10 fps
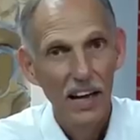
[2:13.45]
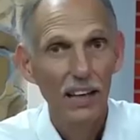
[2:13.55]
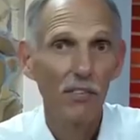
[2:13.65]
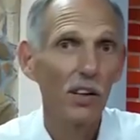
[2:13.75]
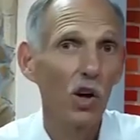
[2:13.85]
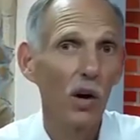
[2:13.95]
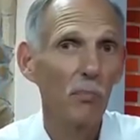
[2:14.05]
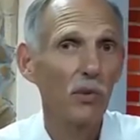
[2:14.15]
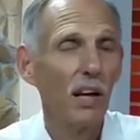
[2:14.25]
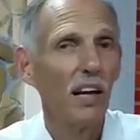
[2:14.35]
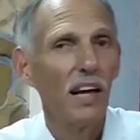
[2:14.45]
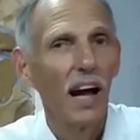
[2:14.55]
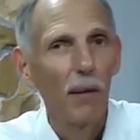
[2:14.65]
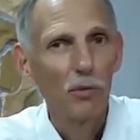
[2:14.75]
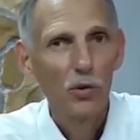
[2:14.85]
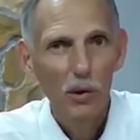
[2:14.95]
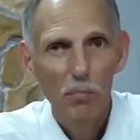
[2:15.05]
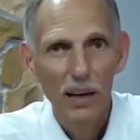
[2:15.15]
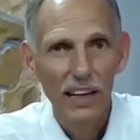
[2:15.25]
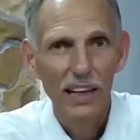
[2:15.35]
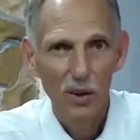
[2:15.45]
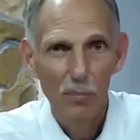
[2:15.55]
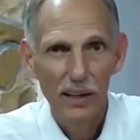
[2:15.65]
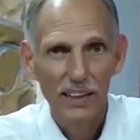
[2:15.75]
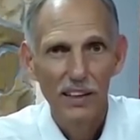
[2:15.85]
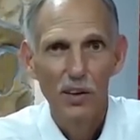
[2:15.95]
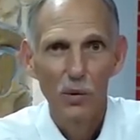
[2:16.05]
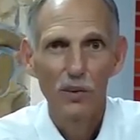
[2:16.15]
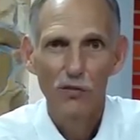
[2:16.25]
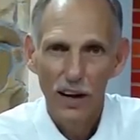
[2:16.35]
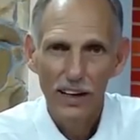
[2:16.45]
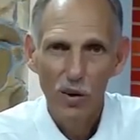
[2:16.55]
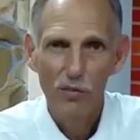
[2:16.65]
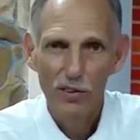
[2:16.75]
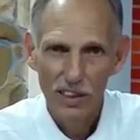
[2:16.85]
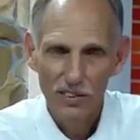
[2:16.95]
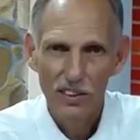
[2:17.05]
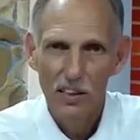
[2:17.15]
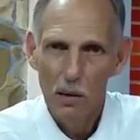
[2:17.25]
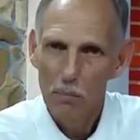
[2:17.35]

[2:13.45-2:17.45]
And even though I'm trembling a little bit with fright over such